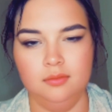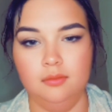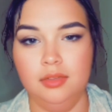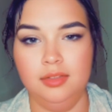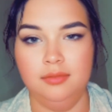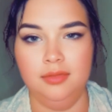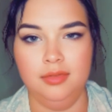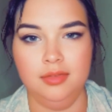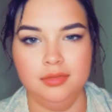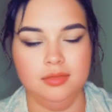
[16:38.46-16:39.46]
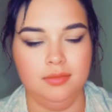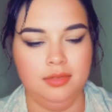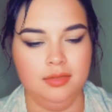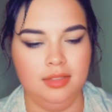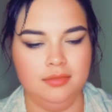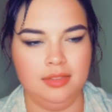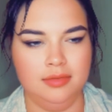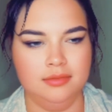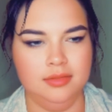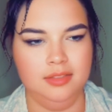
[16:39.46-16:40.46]
really, really good to me. Like that
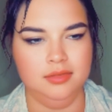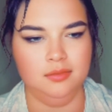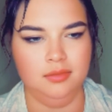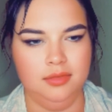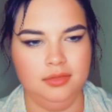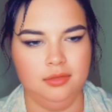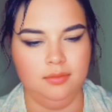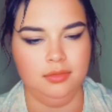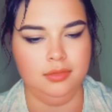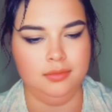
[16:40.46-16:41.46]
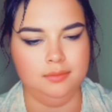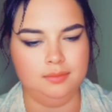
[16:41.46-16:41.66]
tastes really super good.